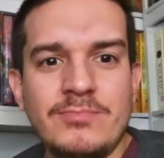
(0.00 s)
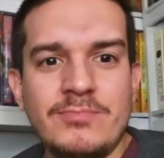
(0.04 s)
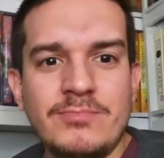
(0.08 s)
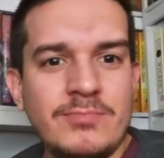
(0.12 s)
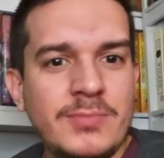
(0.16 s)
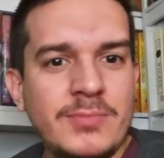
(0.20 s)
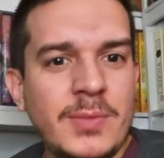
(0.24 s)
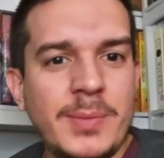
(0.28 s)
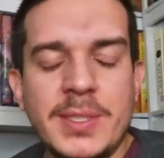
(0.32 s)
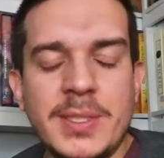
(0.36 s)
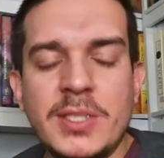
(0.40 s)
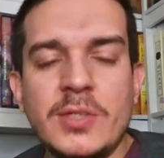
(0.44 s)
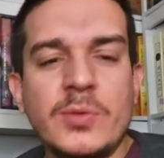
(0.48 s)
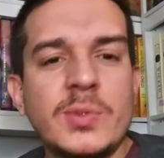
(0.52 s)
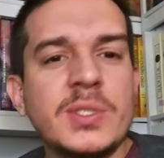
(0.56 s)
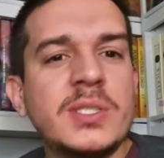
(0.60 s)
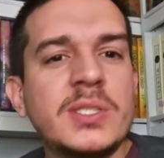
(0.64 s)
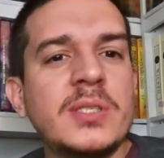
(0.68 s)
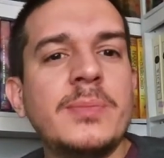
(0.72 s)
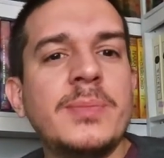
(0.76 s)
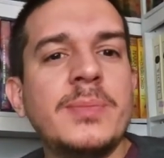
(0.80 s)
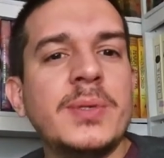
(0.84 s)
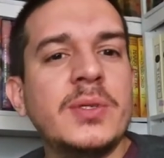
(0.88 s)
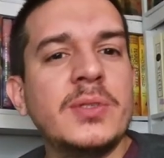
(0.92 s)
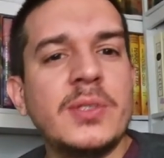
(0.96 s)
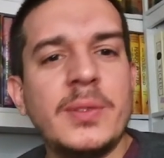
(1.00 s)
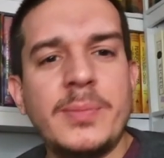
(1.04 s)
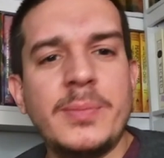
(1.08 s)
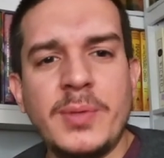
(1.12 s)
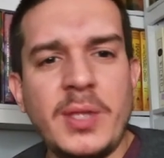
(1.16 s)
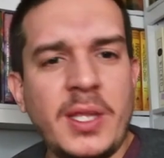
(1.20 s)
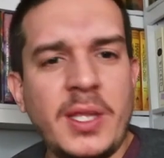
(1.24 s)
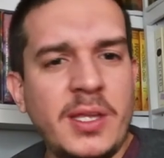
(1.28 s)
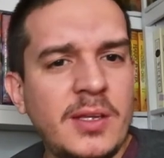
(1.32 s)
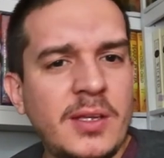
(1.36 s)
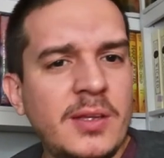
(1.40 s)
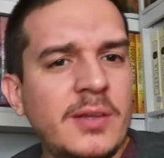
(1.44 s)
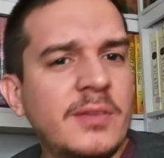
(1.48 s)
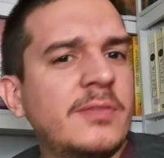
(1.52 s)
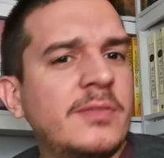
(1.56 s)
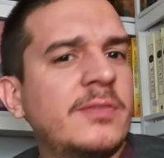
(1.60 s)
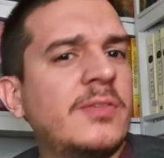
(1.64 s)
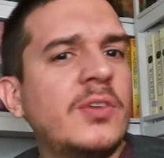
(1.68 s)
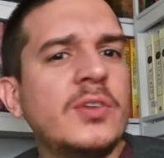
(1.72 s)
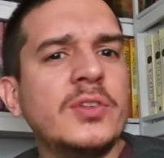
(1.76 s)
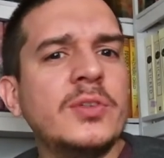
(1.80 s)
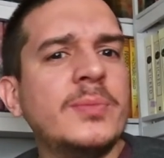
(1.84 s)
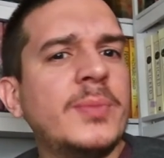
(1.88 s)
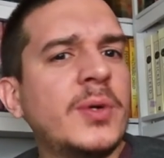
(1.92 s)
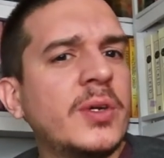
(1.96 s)
I mean, there wasn't a build-up like
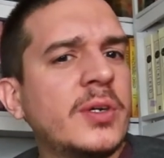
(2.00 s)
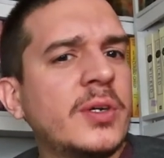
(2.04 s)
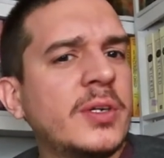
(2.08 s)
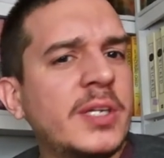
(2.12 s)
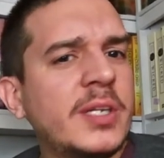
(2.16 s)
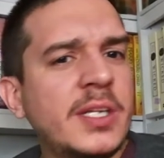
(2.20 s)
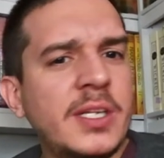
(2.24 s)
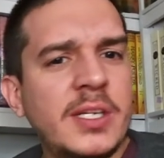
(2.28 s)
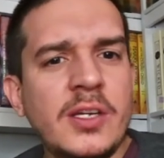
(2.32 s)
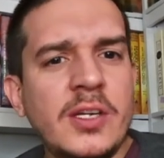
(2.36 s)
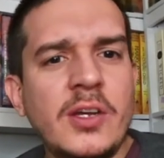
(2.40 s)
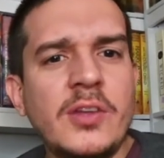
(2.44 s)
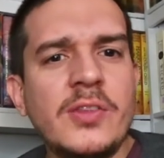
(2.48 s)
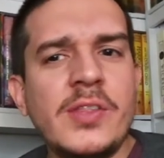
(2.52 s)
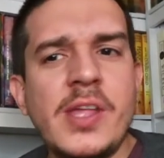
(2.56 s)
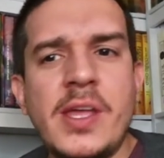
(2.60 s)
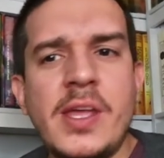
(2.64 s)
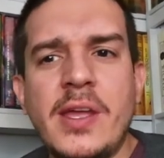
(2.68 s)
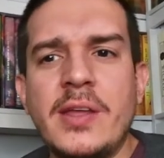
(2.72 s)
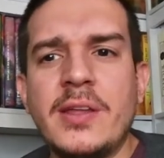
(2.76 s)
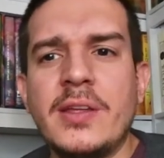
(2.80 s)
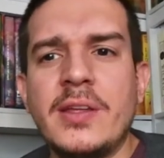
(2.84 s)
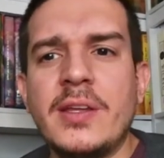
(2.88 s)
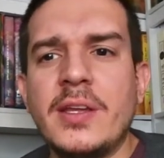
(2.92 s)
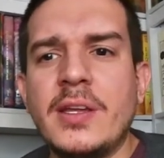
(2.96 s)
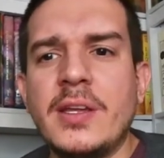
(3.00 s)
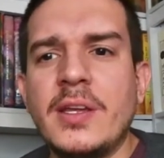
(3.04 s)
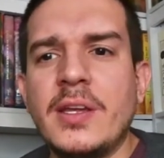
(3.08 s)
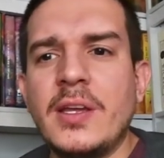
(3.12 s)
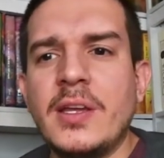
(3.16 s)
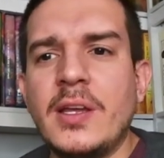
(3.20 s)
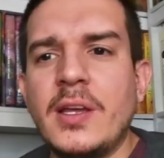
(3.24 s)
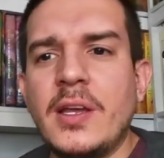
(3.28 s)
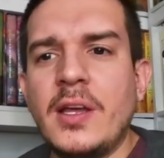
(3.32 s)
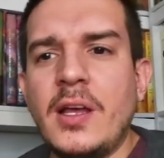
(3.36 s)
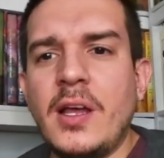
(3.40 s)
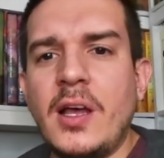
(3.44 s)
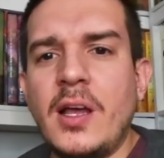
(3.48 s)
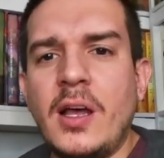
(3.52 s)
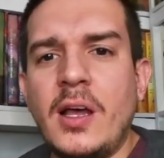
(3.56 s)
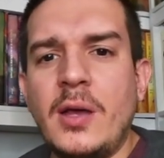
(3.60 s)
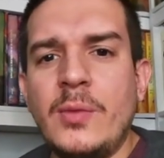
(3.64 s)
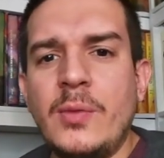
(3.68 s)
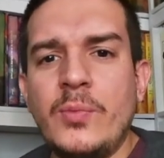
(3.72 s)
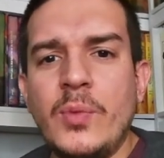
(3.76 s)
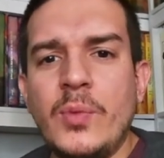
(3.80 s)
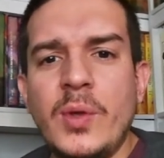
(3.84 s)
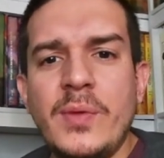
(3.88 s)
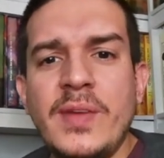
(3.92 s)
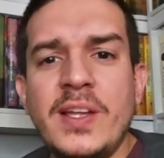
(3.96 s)
Voldemort and all that.
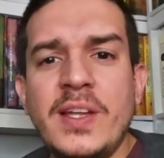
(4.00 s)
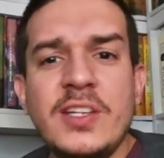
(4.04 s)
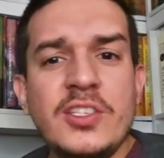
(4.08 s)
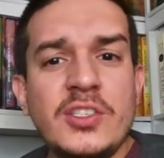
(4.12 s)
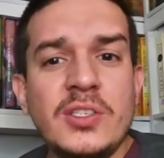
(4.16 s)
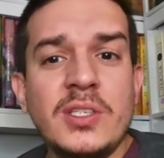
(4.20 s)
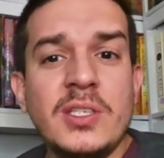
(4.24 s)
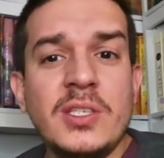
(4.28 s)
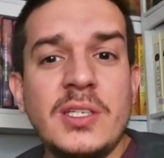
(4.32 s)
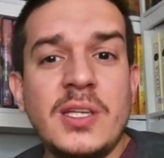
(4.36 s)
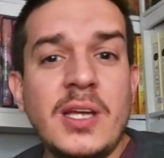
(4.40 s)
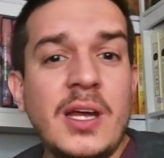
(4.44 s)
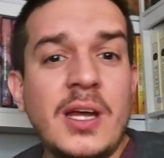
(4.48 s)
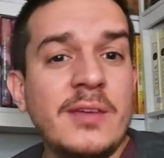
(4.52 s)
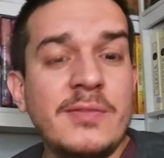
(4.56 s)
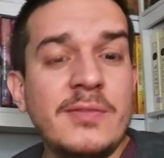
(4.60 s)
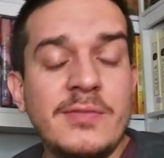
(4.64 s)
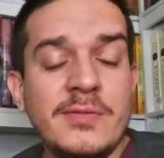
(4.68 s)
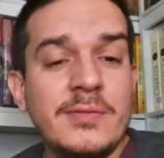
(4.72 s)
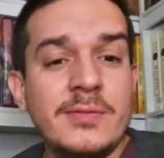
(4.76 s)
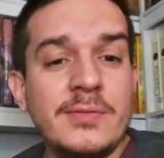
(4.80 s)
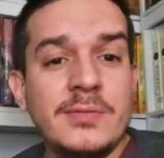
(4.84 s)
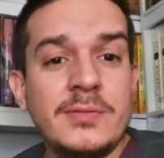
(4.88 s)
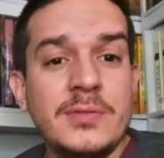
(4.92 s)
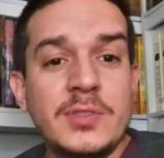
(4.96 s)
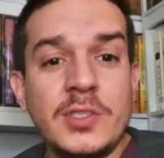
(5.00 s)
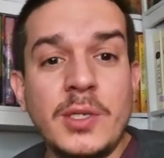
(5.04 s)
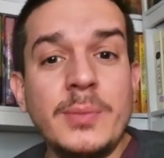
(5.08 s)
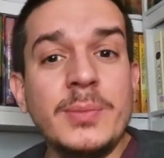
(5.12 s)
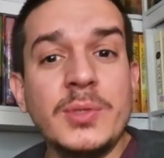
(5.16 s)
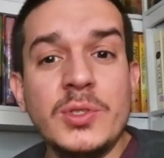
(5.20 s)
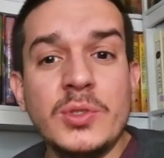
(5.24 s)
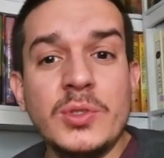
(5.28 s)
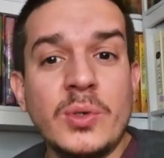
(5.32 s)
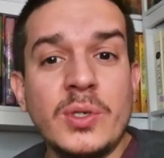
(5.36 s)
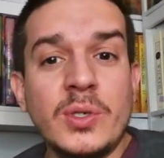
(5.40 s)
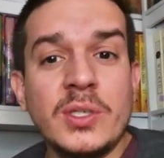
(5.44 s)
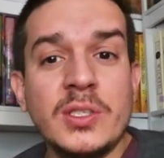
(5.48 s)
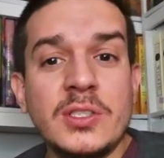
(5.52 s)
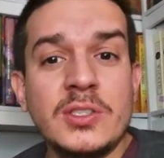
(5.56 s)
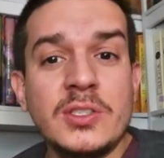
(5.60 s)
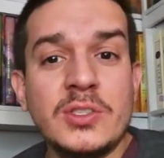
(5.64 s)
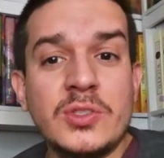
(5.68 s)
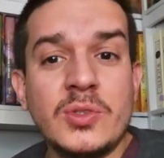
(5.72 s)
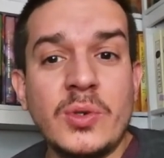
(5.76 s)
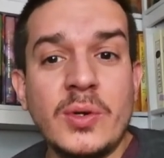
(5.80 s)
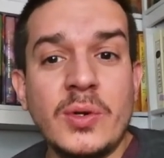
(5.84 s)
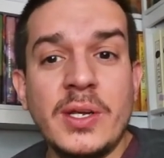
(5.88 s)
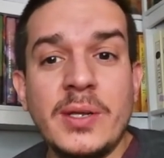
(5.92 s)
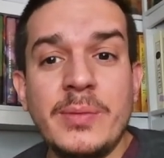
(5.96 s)
We eventually got Dumbledore in the
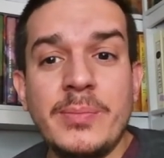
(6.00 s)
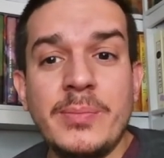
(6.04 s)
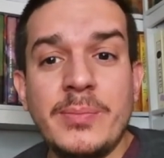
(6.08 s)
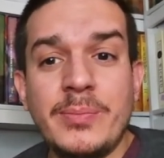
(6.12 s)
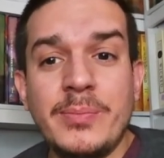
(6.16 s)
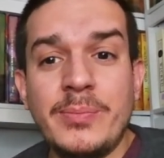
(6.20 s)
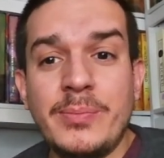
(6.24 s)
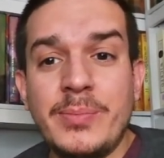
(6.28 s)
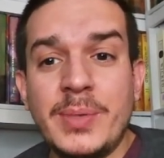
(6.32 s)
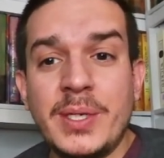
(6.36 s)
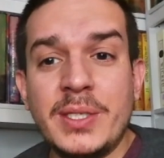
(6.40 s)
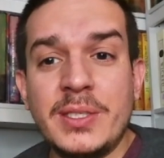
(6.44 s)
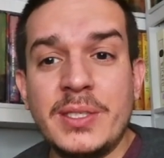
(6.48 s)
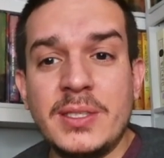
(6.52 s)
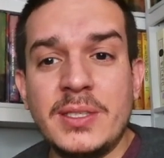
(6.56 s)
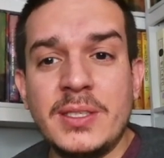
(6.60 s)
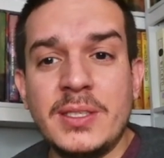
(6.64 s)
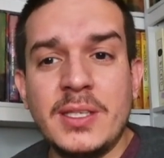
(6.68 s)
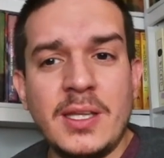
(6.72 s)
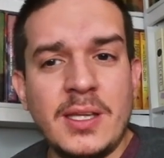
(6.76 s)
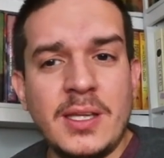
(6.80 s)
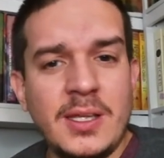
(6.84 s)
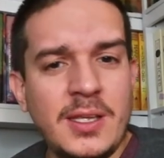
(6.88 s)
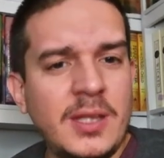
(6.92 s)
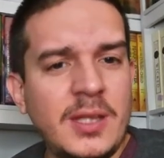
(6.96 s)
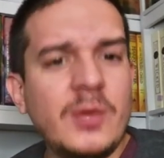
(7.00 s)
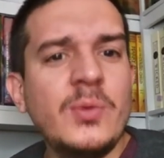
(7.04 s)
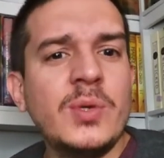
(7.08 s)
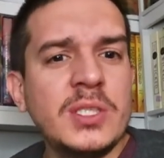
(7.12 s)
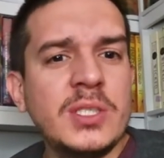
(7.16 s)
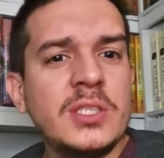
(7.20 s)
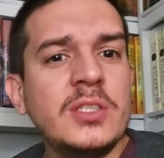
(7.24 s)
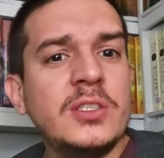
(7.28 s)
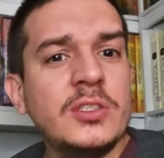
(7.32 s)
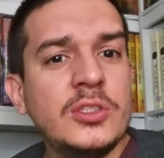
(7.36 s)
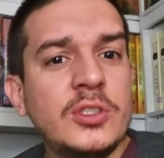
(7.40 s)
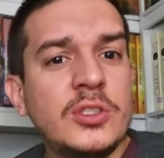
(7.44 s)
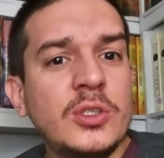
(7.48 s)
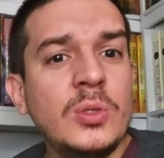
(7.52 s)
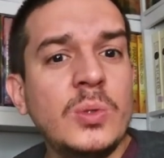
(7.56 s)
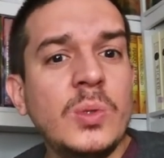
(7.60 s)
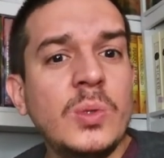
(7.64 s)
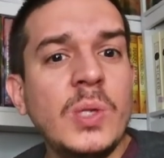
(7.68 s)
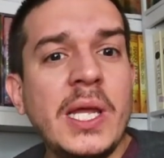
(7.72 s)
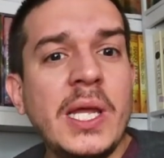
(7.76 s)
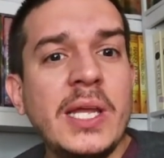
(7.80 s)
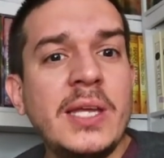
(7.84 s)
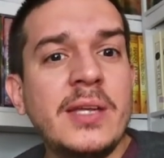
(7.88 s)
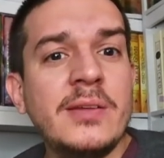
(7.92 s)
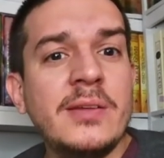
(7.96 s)
story, but it was a little too
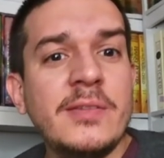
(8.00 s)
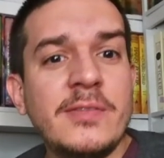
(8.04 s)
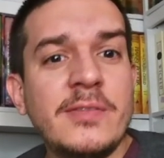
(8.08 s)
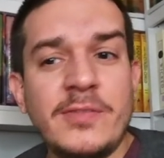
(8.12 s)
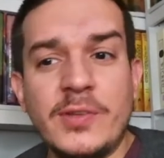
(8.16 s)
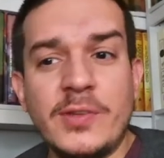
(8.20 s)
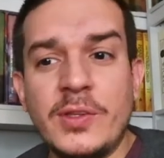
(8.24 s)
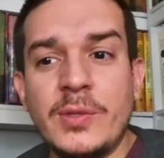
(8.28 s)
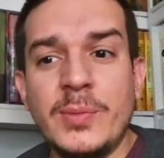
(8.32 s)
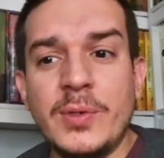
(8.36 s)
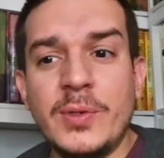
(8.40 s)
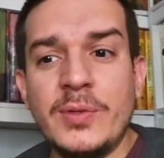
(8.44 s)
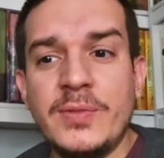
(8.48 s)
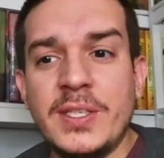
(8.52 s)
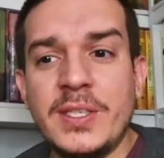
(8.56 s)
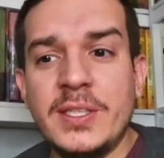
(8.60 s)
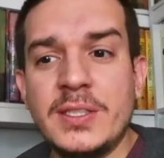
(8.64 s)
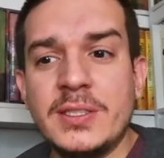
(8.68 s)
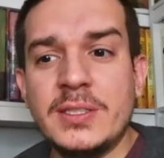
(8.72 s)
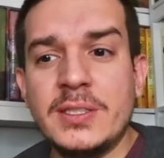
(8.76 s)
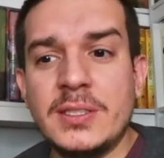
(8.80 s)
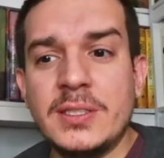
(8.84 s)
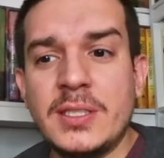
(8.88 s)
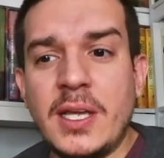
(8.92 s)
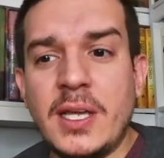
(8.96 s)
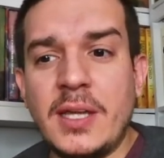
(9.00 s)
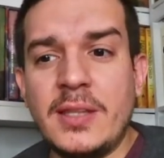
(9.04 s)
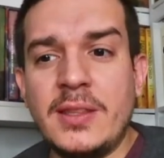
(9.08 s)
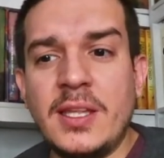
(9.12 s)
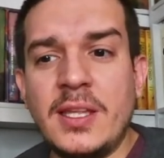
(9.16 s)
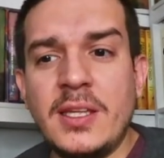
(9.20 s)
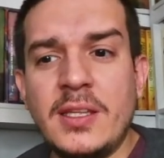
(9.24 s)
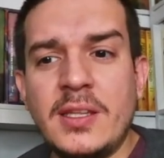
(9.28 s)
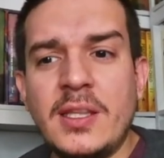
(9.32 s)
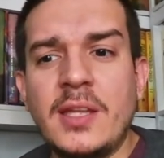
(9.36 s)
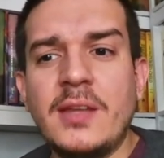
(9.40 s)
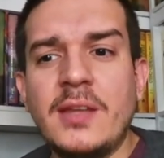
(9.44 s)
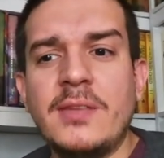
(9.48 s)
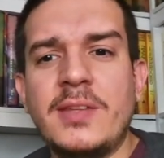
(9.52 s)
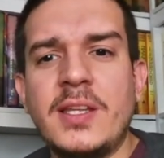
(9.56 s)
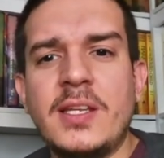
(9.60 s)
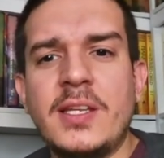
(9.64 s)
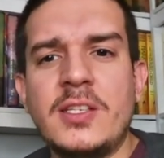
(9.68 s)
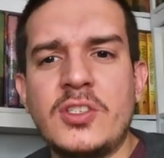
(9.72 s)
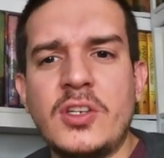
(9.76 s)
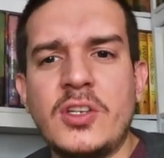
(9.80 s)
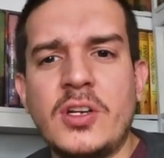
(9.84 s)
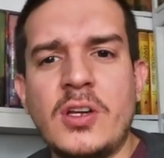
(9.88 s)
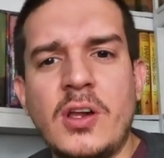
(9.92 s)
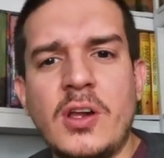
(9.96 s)
late for the movies. I think that if they
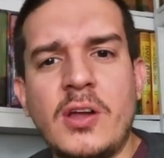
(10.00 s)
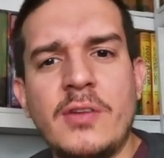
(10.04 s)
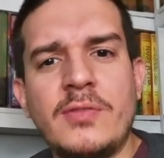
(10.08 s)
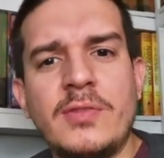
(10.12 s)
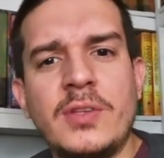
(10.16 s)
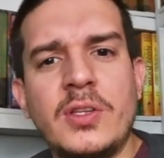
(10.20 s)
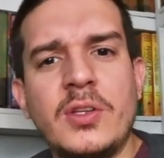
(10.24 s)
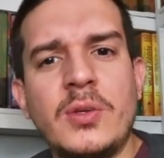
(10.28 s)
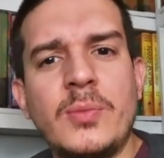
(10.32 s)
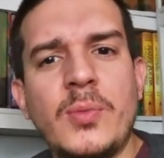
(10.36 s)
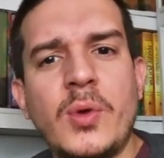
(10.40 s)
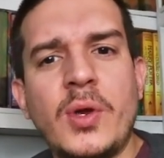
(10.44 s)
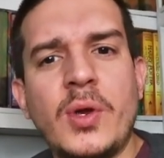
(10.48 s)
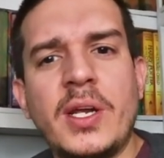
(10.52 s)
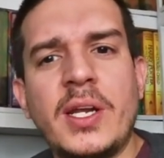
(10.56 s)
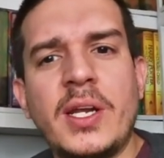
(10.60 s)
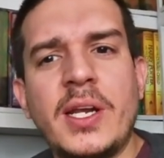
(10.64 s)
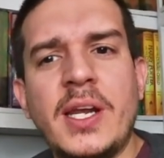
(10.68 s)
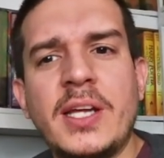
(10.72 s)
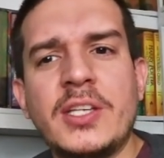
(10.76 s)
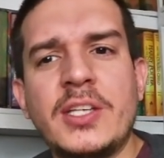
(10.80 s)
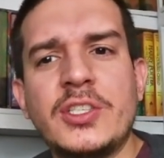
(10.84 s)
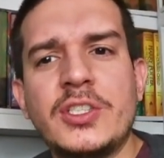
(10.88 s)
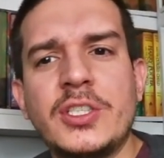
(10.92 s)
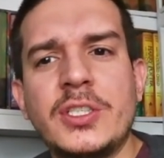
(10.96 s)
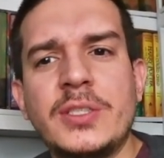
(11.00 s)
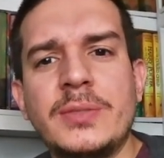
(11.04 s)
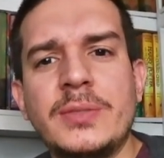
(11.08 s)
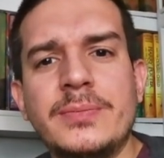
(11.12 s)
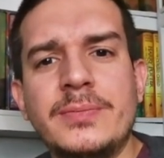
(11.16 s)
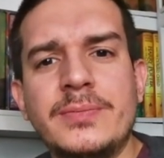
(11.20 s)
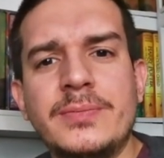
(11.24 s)
started off a little more connection,